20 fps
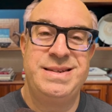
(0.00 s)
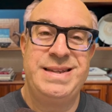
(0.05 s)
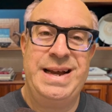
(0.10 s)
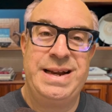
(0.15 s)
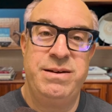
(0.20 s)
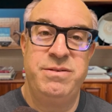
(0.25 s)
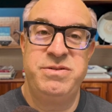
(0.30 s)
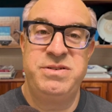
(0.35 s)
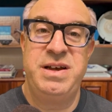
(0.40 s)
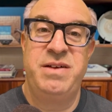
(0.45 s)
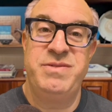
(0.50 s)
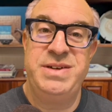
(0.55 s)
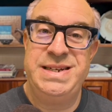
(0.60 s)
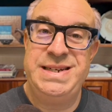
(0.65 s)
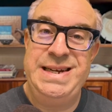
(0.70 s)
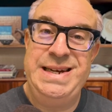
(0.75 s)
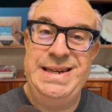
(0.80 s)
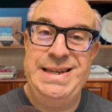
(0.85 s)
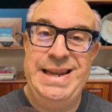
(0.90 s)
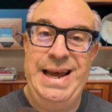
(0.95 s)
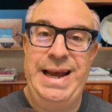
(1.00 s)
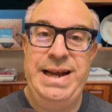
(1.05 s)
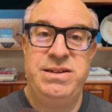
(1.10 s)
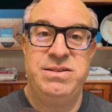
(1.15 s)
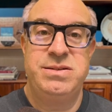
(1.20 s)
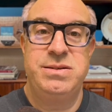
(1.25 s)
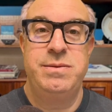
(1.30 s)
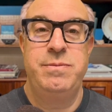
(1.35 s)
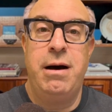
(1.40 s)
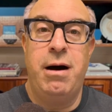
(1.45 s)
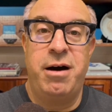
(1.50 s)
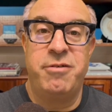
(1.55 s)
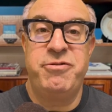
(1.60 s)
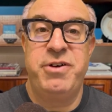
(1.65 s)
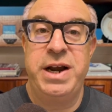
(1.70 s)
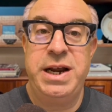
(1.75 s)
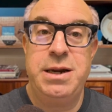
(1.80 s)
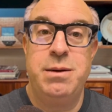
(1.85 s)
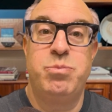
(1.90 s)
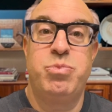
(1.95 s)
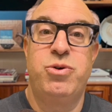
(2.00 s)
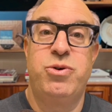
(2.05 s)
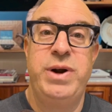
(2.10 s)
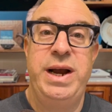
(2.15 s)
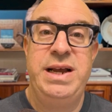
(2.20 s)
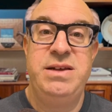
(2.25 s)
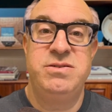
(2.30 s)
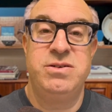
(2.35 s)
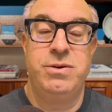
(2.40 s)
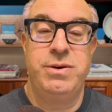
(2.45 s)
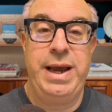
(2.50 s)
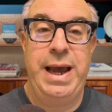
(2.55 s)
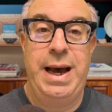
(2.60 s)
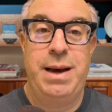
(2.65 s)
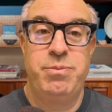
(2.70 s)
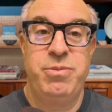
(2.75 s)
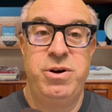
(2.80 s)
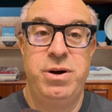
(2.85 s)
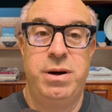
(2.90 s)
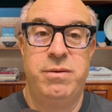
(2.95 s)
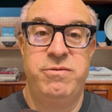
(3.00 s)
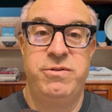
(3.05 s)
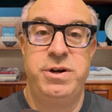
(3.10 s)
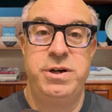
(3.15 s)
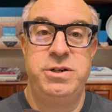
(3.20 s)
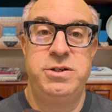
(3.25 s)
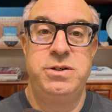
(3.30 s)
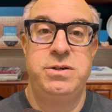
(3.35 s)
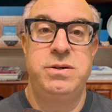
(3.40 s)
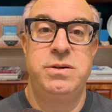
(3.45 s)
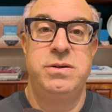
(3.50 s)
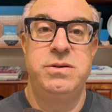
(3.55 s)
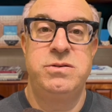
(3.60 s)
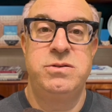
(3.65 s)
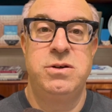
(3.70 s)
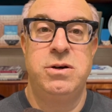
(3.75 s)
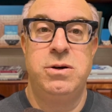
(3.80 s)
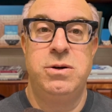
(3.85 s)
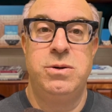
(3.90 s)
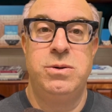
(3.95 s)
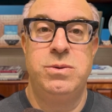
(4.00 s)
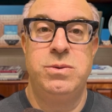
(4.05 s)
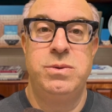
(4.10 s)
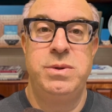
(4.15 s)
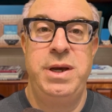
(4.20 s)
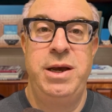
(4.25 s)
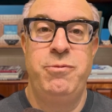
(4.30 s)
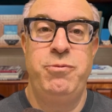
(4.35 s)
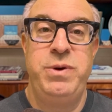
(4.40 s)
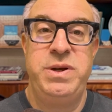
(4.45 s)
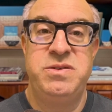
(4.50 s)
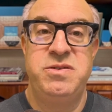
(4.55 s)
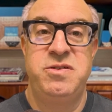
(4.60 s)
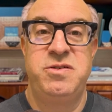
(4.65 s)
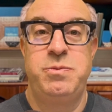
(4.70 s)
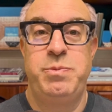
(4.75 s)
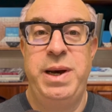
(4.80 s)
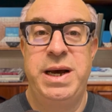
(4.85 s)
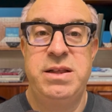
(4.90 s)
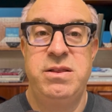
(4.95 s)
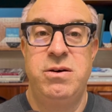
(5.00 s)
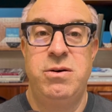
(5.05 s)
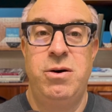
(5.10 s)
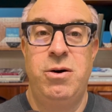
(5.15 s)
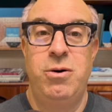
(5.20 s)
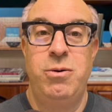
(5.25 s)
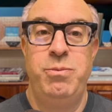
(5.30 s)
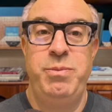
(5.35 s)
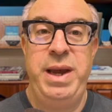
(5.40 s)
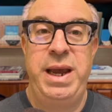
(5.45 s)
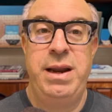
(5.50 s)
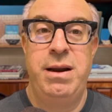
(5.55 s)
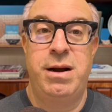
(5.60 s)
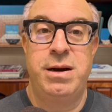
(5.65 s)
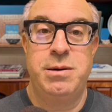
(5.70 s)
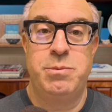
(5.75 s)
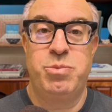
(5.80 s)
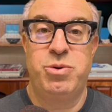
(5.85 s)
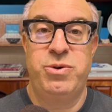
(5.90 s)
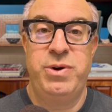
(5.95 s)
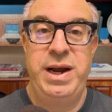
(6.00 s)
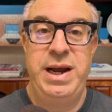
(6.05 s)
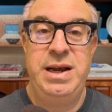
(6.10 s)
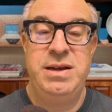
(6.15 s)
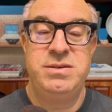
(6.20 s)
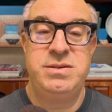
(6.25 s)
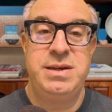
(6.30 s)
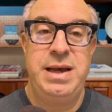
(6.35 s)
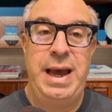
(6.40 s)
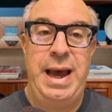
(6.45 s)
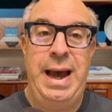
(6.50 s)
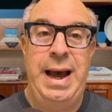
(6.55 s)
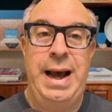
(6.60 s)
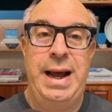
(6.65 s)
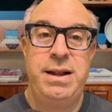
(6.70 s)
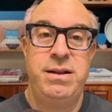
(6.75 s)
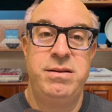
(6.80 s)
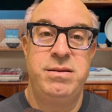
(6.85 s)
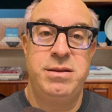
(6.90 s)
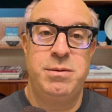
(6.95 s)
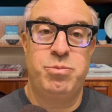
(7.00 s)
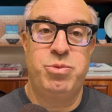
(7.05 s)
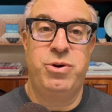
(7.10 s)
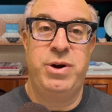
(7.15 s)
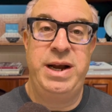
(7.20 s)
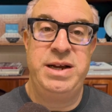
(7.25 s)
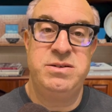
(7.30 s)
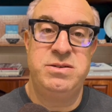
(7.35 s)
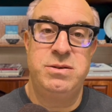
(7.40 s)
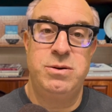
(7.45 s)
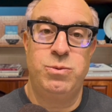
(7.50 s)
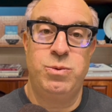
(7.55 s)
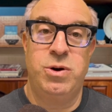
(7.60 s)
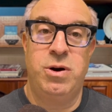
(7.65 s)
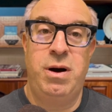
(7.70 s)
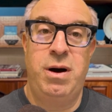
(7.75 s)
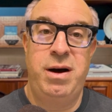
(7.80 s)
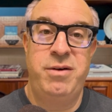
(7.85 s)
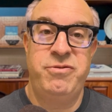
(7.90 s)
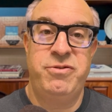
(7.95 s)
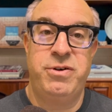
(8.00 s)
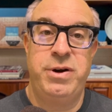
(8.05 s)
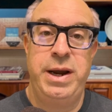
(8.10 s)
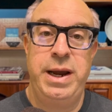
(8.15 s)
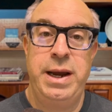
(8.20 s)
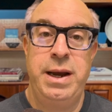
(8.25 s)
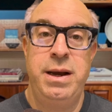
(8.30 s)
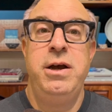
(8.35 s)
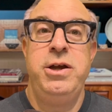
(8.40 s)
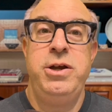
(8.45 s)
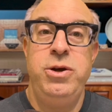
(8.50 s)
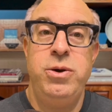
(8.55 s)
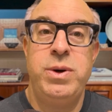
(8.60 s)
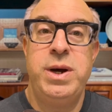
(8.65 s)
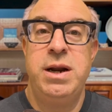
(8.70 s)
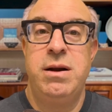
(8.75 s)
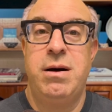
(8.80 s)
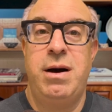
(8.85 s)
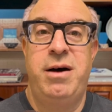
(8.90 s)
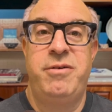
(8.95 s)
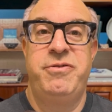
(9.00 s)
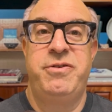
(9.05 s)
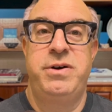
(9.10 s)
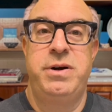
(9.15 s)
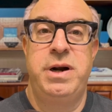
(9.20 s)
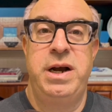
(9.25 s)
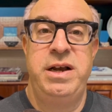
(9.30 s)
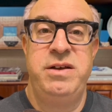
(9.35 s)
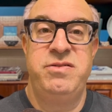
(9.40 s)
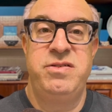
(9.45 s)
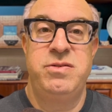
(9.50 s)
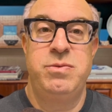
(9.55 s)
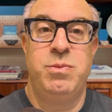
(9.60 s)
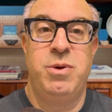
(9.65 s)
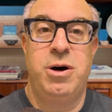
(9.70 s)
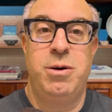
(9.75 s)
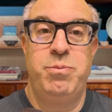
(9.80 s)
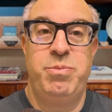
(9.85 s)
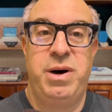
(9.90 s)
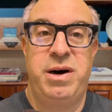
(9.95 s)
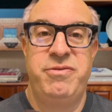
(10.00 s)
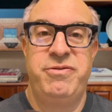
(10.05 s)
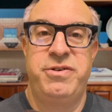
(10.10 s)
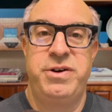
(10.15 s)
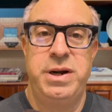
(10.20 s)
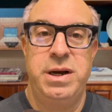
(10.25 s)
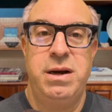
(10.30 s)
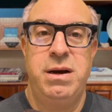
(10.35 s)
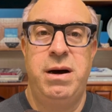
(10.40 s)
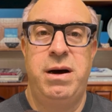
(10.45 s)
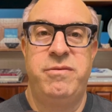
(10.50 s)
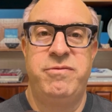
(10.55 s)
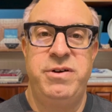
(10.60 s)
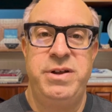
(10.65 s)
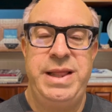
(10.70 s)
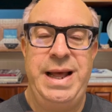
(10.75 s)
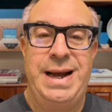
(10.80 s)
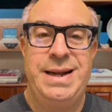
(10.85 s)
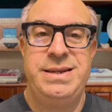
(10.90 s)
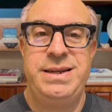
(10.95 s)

of 17 days. Offering an appraisal gap coverage. So if we suspect the home may not appraise at the price that we're offering, you can offer a small buffer to cover that